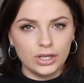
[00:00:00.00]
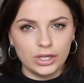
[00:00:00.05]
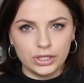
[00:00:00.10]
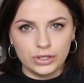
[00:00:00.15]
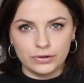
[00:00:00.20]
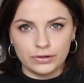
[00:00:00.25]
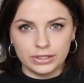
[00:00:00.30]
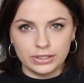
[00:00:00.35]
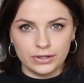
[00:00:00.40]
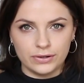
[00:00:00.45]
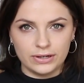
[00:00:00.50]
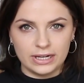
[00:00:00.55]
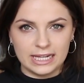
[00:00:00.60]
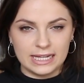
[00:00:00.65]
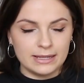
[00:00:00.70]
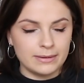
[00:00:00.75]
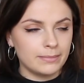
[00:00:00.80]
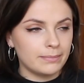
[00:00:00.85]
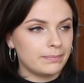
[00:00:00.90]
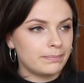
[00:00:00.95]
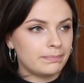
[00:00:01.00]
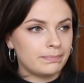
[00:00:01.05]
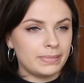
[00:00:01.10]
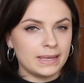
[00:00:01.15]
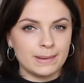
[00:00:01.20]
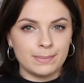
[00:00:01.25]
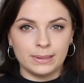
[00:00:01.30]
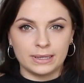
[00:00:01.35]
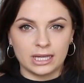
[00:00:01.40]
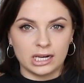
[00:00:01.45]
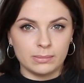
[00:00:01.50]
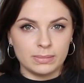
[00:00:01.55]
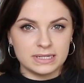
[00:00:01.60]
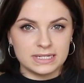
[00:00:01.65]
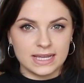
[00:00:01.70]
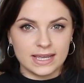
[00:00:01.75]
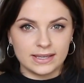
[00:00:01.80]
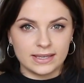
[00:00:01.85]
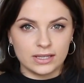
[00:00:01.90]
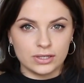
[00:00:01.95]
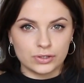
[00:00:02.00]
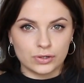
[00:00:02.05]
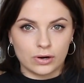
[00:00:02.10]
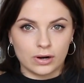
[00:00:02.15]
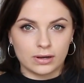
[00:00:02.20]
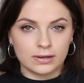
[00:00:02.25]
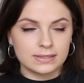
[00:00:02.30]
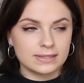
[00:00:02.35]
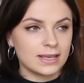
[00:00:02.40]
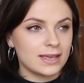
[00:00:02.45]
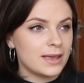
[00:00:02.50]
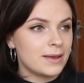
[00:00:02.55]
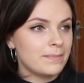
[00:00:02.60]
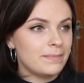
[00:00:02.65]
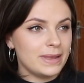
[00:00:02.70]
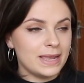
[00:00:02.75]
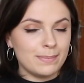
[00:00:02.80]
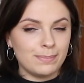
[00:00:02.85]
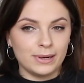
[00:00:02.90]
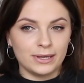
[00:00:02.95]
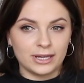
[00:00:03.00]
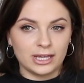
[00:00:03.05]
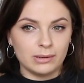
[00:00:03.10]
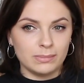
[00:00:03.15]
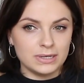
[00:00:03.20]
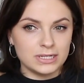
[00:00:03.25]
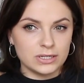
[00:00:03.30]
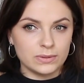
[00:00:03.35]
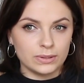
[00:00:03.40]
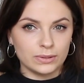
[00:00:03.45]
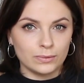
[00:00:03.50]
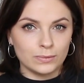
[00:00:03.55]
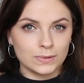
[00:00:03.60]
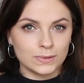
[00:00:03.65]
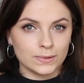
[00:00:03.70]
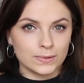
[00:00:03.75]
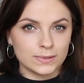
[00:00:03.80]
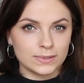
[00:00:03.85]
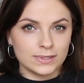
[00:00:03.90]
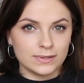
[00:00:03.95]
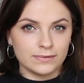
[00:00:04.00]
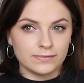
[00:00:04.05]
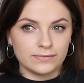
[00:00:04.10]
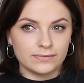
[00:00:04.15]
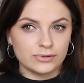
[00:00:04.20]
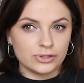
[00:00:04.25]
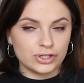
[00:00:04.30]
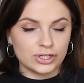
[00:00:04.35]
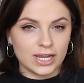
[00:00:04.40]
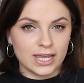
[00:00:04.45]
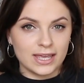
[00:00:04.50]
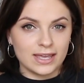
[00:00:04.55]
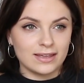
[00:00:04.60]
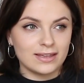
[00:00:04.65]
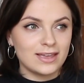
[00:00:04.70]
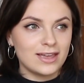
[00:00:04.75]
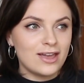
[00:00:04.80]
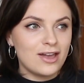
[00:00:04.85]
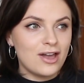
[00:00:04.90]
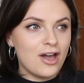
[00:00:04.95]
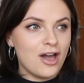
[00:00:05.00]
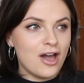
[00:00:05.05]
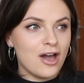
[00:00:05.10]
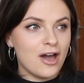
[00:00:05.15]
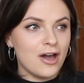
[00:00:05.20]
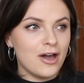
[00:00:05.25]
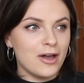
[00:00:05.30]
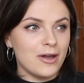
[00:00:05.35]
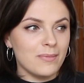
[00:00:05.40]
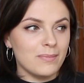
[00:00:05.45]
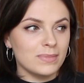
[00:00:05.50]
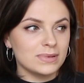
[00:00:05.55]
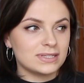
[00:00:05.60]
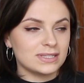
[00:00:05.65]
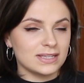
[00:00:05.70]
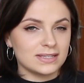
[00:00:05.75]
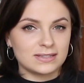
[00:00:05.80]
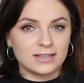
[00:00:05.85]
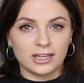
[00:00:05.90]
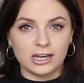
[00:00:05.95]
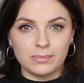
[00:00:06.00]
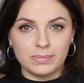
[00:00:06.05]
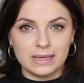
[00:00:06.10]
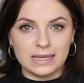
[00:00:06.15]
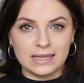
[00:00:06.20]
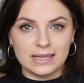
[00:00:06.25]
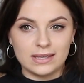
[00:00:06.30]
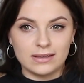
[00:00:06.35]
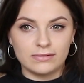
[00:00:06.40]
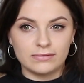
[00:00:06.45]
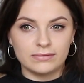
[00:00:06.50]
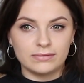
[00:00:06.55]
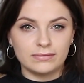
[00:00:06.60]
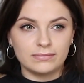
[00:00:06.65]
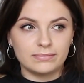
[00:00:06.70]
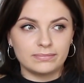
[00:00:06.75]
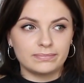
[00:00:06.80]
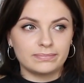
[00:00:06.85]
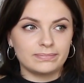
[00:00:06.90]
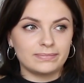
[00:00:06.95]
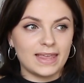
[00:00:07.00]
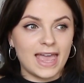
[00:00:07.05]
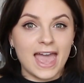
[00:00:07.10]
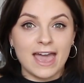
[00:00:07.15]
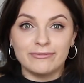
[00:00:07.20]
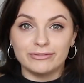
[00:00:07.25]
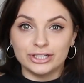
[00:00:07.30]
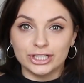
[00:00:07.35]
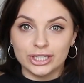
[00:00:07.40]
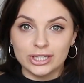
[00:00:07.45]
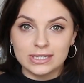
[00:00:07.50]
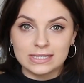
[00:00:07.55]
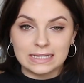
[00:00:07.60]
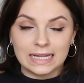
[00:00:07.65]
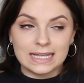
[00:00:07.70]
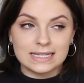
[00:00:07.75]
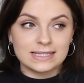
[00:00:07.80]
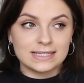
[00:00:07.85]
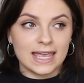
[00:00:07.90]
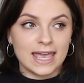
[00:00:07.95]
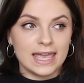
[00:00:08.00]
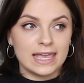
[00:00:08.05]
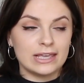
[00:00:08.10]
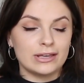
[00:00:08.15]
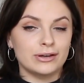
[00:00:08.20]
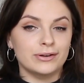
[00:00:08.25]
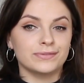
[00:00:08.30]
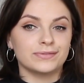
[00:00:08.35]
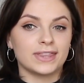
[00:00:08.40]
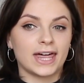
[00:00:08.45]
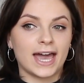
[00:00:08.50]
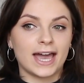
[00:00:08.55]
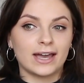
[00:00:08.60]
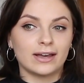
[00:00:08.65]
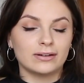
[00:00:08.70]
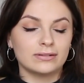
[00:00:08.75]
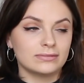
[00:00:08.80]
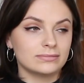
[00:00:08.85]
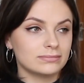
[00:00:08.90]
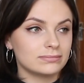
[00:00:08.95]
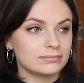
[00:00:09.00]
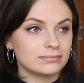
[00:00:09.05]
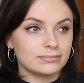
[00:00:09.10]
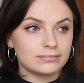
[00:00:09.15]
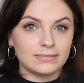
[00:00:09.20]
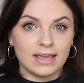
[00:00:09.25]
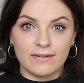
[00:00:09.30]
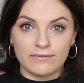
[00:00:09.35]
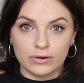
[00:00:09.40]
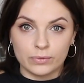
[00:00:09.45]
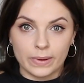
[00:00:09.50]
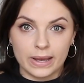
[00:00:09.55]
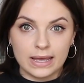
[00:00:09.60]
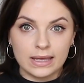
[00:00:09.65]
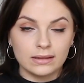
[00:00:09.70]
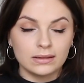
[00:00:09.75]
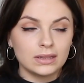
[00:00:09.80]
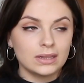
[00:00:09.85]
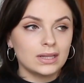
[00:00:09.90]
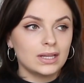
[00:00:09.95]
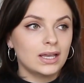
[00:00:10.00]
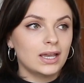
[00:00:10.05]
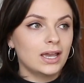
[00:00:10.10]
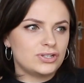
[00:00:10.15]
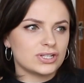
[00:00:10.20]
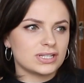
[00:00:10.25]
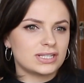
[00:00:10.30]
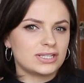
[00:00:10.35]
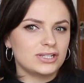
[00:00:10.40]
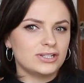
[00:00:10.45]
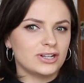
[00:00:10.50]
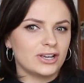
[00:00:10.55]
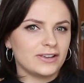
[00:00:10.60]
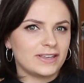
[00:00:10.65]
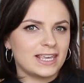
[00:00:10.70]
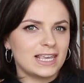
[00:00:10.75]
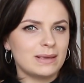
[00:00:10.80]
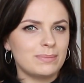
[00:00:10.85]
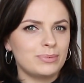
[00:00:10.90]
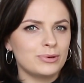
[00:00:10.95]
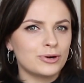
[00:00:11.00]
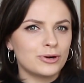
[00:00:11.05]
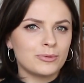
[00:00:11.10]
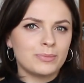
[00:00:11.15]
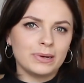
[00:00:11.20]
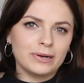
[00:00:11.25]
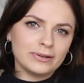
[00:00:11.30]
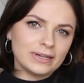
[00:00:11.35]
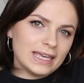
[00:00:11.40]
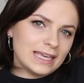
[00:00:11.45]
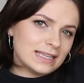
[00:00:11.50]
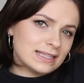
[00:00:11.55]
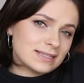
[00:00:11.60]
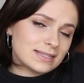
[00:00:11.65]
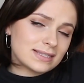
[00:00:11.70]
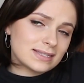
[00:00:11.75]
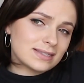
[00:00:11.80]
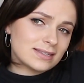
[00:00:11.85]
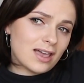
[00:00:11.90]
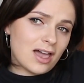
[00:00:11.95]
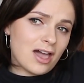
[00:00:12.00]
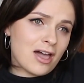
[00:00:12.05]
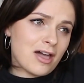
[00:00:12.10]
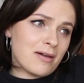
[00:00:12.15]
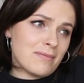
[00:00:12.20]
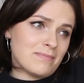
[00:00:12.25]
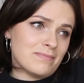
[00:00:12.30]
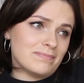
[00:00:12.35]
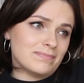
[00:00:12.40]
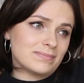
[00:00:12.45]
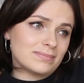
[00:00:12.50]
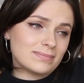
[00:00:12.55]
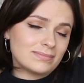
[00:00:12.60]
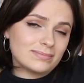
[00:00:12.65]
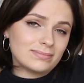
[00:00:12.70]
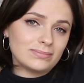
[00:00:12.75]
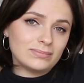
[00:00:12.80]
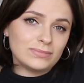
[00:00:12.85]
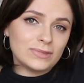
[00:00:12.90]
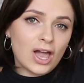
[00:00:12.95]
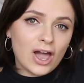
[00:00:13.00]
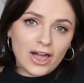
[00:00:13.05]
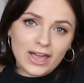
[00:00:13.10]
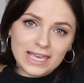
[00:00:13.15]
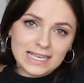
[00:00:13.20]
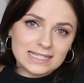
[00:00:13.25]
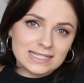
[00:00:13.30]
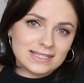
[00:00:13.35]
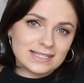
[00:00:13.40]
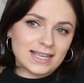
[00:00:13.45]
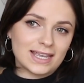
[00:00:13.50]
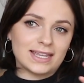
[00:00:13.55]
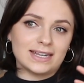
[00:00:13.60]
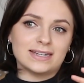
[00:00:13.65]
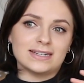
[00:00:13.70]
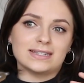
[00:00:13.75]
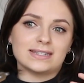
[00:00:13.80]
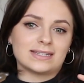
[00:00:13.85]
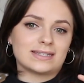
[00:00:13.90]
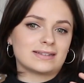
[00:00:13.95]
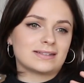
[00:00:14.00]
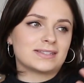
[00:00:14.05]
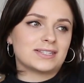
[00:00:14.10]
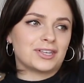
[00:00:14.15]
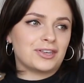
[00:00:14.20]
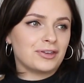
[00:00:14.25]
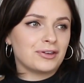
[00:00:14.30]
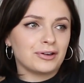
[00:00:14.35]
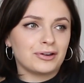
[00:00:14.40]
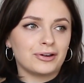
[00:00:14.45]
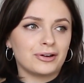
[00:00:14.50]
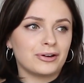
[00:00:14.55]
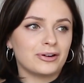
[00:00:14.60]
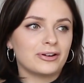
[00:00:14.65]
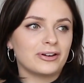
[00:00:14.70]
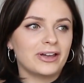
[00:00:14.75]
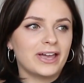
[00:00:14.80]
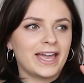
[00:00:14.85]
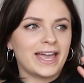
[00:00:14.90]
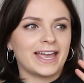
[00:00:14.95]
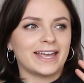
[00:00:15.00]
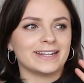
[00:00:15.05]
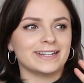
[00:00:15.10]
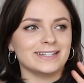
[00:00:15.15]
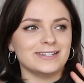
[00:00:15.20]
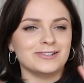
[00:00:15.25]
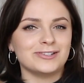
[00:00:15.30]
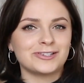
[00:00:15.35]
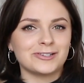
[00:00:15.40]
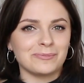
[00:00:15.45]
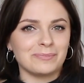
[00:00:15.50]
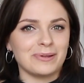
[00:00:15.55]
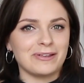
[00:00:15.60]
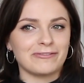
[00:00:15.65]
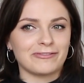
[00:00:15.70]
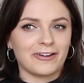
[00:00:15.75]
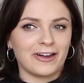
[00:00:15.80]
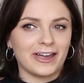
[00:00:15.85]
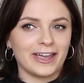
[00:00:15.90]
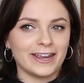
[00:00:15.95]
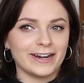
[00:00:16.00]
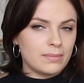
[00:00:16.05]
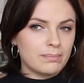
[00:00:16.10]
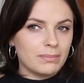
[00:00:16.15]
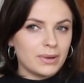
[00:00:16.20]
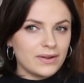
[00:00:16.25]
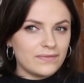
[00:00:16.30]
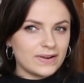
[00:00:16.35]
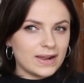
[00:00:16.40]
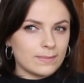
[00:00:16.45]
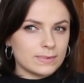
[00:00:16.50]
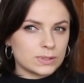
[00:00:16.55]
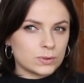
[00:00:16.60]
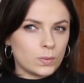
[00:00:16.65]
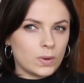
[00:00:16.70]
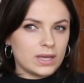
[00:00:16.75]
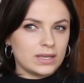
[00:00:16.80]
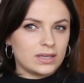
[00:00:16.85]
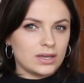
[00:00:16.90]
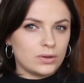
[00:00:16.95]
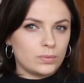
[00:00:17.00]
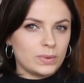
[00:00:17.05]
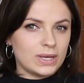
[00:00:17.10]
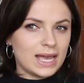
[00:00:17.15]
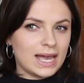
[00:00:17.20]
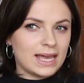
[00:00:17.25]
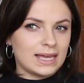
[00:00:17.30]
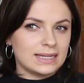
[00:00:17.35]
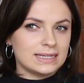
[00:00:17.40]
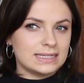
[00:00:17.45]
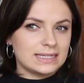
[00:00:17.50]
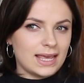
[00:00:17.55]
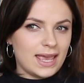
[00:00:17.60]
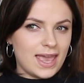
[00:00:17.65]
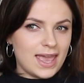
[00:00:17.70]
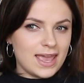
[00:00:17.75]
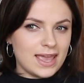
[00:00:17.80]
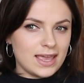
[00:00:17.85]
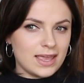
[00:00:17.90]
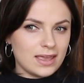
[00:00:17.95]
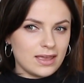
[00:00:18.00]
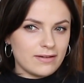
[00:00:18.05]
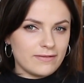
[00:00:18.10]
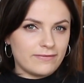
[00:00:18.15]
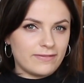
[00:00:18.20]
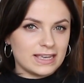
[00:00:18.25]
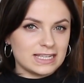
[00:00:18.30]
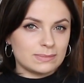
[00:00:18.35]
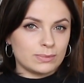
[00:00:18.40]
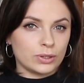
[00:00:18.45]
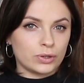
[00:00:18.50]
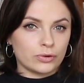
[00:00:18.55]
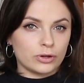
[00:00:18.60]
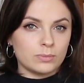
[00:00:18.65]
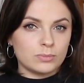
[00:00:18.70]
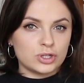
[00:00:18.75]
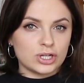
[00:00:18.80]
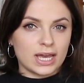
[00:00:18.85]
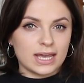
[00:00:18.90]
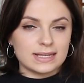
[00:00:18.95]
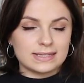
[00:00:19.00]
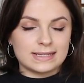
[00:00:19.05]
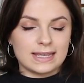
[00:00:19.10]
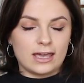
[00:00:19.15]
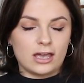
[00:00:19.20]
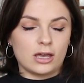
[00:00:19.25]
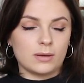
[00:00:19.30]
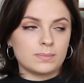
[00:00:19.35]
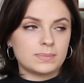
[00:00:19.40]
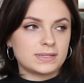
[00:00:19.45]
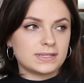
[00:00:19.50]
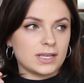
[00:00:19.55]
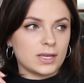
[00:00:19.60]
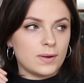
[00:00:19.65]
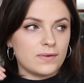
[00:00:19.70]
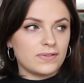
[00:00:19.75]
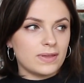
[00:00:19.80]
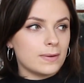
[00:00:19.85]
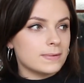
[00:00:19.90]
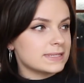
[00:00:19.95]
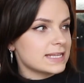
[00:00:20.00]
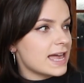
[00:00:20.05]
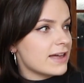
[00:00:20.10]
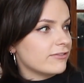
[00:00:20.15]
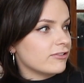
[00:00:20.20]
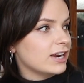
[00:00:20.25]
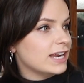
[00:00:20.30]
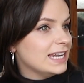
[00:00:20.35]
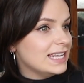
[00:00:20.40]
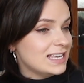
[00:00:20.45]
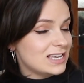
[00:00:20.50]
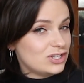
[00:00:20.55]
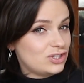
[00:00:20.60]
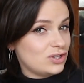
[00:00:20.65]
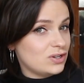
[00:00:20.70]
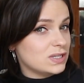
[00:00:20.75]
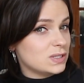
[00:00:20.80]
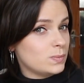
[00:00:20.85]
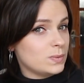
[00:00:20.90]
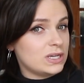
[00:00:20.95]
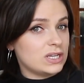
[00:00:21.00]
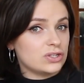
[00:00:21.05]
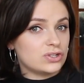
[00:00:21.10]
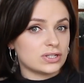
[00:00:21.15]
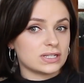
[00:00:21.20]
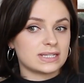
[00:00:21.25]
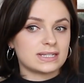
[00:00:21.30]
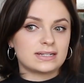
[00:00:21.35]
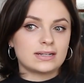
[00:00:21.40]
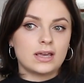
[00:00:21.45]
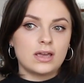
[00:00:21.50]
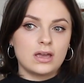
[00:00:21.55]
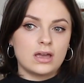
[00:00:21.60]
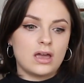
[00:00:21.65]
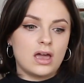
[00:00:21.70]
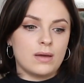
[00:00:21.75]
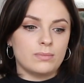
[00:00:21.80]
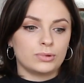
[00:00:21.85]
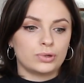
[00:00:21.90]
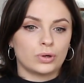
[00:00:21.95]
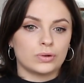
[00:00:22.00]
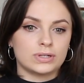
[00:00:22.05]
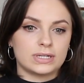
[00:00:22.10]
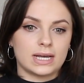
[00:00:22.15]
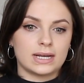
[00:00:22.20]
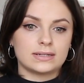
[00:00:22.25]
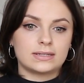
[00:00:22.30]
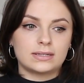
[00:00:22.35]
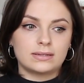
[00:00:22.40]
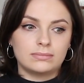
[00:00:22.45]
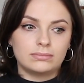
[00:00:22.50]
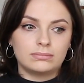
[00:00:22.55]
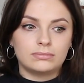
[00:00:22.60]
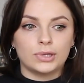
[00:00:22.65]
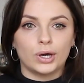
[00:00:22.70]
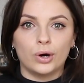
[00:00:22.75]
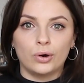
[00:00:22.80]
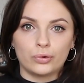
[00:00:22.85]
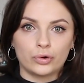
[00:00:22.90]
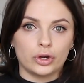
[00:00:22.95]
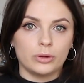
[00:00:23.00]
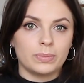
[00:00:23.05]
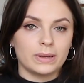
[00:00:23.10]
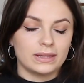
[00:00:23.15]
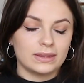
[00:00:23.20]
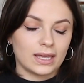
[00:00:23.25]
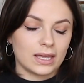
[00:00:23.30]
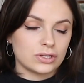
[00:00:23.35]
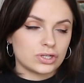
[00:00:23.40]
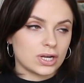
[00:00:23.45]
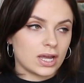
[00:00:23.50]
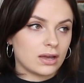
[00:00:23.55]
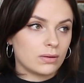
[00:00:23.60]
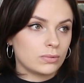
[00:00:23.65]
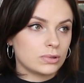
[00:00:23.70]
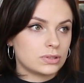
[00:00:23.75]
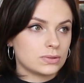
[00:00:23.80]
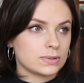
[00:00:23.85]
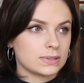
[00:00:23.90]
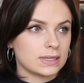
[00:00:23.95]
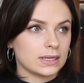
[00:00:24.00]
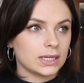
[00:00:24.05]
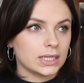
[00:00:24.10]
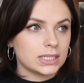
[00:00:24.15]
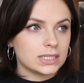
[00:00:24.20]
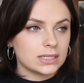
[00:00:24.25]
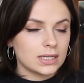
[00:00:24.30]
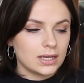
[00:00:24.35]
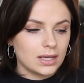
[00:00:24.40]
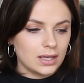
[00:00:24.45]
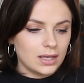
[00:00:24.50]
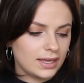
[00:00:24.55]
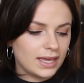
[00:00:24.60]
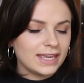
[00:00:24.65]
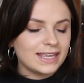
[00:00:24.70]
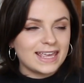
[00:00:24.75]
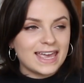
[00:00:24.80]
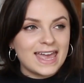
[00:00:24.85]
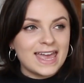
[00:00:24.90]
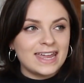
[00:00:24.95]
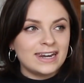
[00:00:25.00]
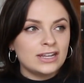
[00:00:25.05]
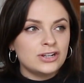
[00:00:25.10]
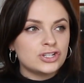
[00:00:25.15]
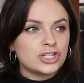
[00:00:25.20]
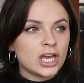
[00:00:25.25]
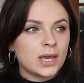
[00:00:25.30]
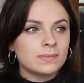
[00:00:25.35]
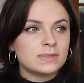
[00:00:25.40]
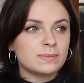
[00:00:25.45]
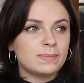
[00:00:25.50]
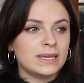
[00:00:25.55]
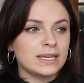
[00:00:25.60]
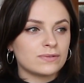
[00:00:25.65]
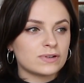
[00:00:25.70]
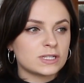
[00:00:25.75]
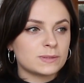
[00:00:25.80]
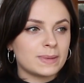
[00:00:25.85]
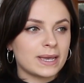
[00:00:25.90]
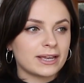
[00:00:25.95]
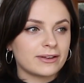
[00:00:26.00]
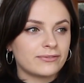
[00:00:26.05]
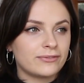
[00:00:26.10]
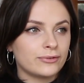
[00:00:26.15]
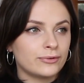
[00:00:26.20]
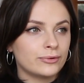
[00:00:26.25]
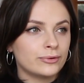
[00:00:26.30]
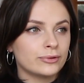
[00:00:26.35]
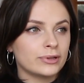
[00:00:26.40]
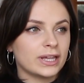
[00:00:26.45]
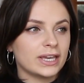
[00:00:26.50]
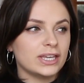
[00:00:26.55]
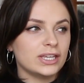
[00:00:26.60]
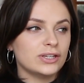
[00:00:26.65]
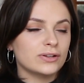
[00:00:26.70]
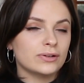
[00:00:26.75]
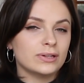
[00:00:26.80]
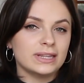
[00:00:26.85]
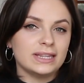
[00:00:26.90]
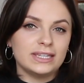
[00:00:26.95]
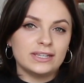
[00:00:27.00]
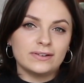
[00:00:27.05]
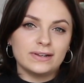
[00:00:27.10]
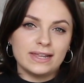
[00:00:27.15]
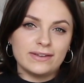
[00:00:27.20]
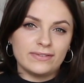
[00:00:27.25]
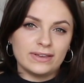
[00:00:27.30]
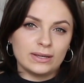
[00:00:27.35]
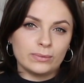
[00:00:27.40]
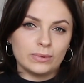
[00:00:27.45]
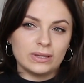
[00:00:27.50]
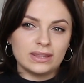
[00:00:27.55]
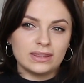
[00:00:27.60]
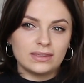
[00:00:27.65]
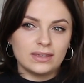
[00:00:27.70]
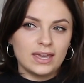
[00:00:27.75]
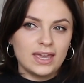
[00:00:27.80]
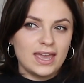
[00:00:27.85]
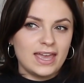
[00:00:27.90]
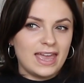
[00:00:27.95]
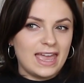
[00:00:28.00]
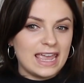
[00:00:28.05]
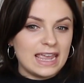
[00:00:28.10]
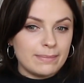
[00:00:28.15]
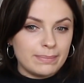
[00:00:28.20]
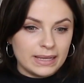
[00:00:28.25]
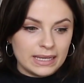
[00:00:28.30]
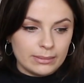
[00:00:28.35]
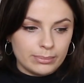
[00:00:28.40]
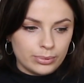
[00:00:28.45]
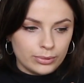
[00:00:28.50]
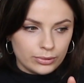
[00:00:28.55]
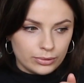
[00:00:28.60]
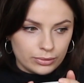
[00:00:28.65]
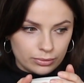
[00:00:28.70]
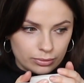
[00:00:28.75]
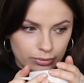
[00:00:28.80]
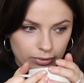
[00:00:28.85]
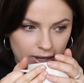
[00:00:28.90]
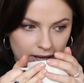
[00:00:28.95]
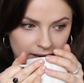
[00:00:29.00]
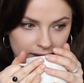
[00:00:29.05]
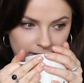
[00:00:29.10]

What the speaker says: you're at uni, people are going to be taking drugs, people are going to be doing all sorts of shit, so there's going to be evidence, let's say, of that everywhere. Just, you know, keep your belongings nice and secure and you should be fine. My flat was quite good. We had a Facebook group chat set up, so if there was ever any issues we could just contact the whole group in that chat, which was good. Again, in terms of being respectful, like you're living with 8 people,